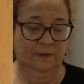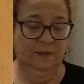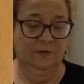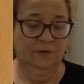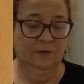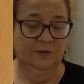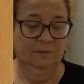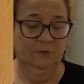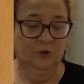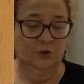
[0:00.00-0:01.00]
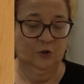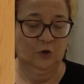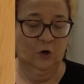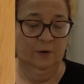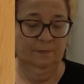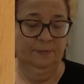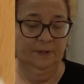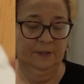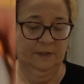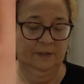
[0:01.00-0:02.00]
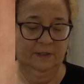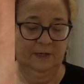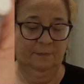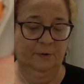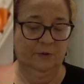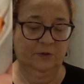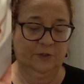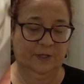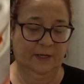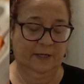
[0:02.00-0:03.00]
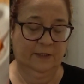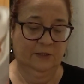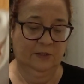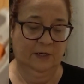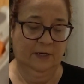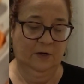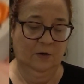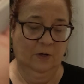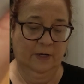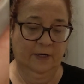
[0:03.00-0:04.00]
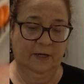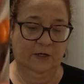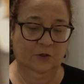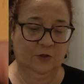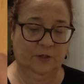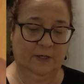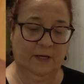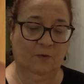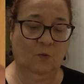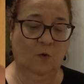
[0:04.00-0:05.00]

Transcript: These are some sharp nippers that I got actually at